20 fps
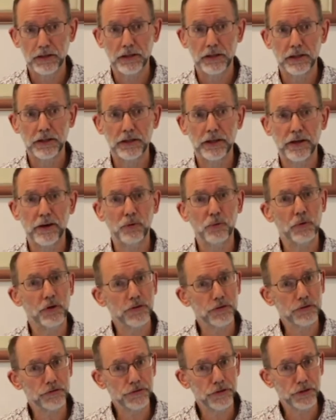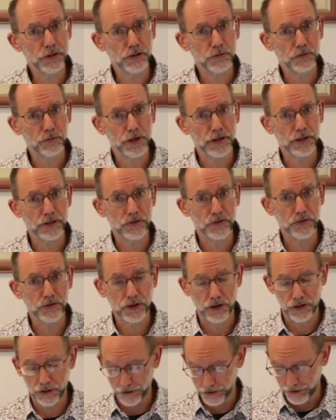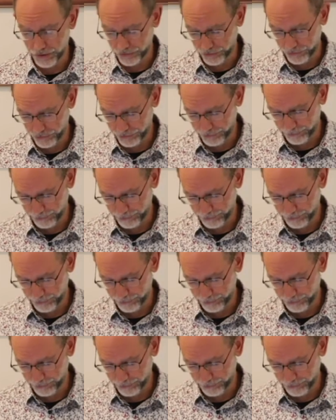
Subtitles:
Now I wonder if you can reconcile this.